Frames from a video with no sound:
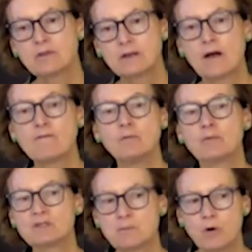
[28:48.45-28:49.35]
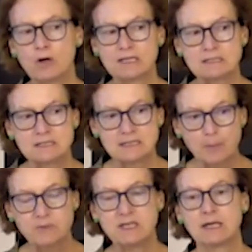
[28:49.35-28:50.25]
the government was more
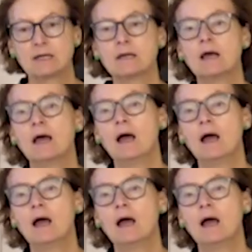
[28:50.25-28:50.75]
accepting